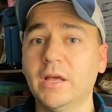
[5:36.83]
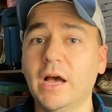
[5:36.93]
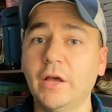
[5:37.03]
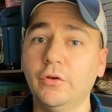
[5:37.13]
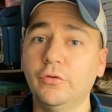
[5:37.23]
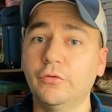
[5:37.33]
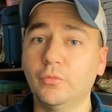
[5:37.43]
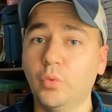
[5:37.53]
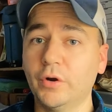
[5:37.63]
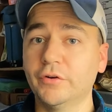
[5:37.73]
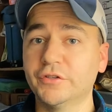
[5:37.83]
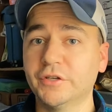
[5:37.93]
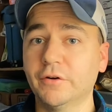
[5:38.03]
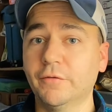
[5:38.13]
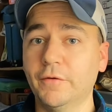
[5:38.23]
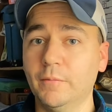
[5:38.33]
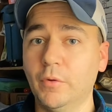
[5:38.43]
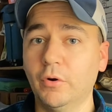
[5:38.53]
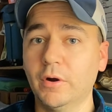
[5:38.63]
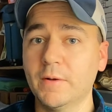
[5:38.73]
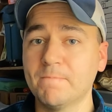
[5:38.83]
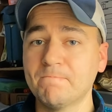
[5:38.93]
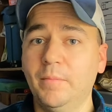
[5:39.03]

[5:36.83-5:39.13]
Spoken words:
I use Wondershare Filmora,